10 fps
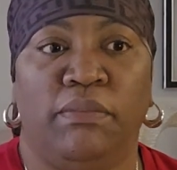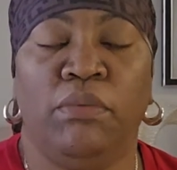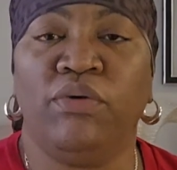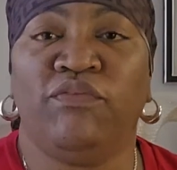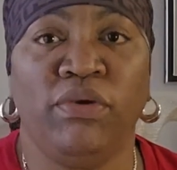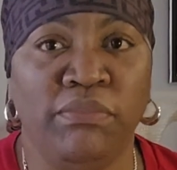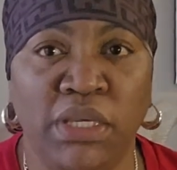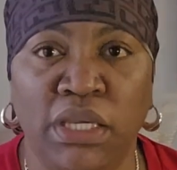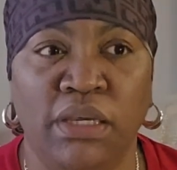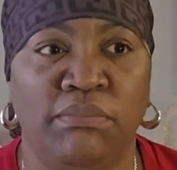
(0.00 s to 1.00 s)
But for
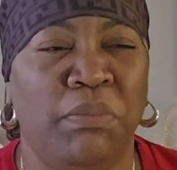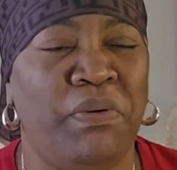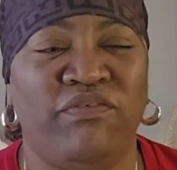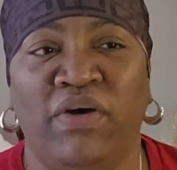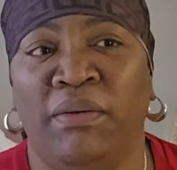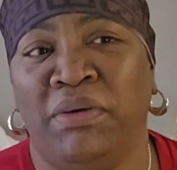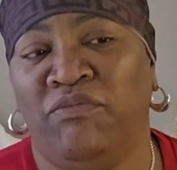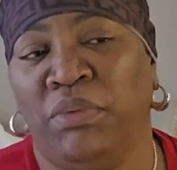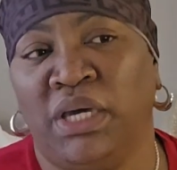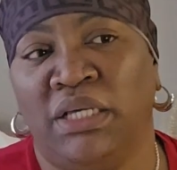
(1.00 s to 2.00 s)
me, I prefer
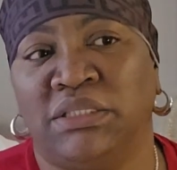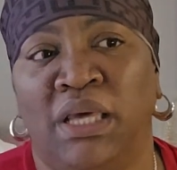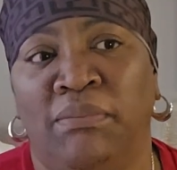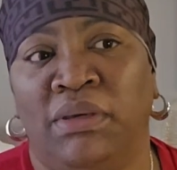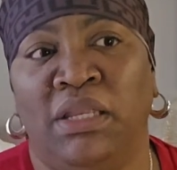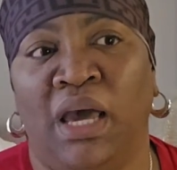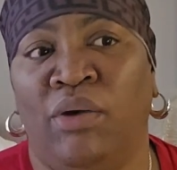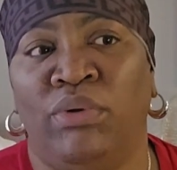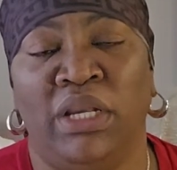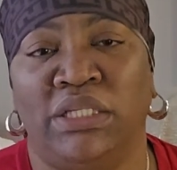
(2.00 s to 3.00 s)
if my kids them in
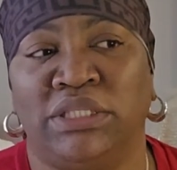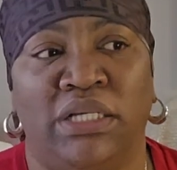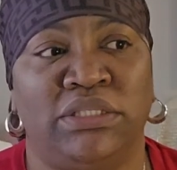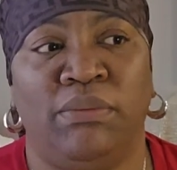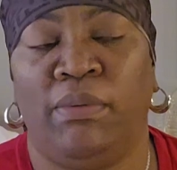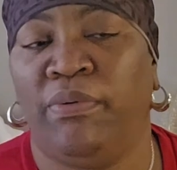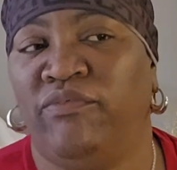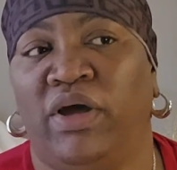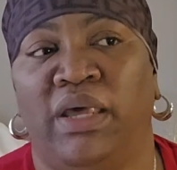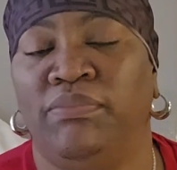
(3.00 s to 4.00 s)
a relationship, I
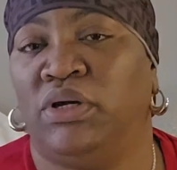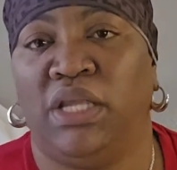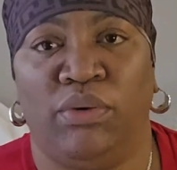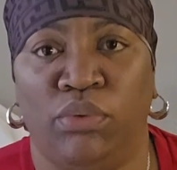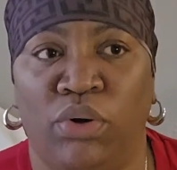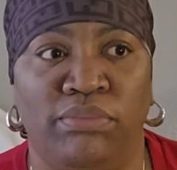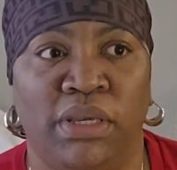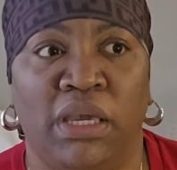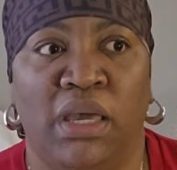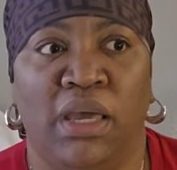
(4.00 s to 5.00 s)
prefer them not there around
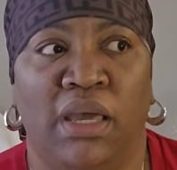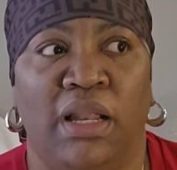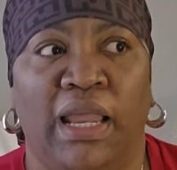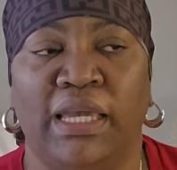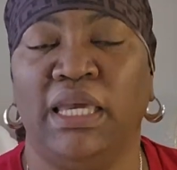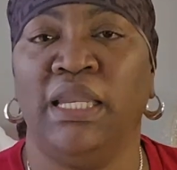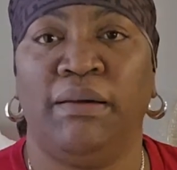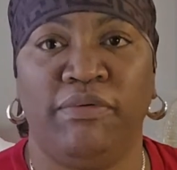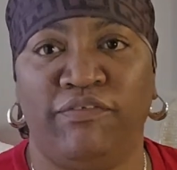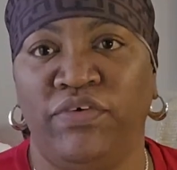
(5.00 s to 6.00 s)
me, like in
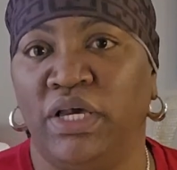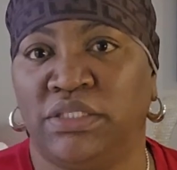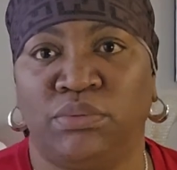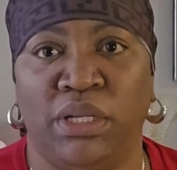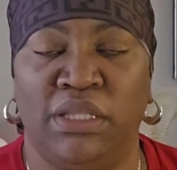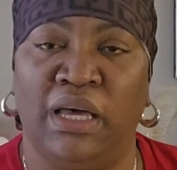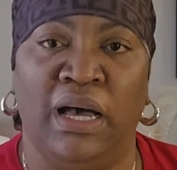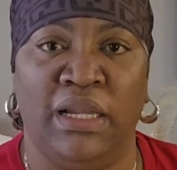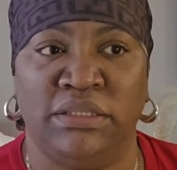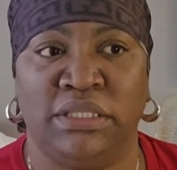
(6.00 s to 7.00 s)
my face with it
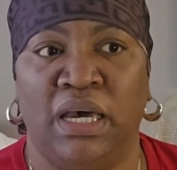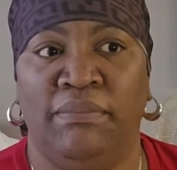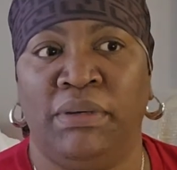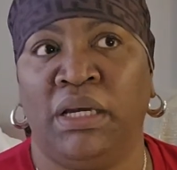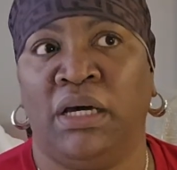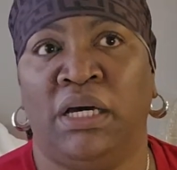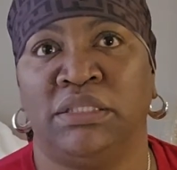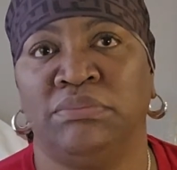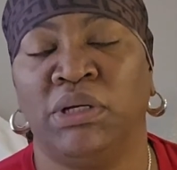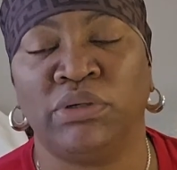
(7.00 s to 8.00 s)
all the time
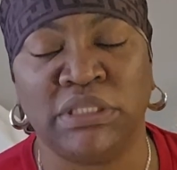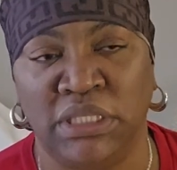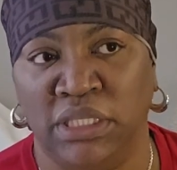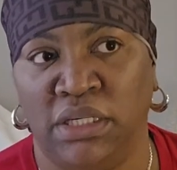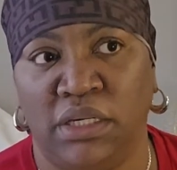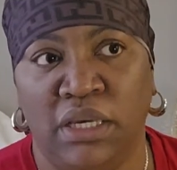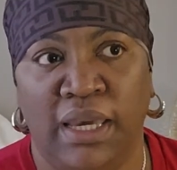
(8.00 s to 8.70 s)
because me critique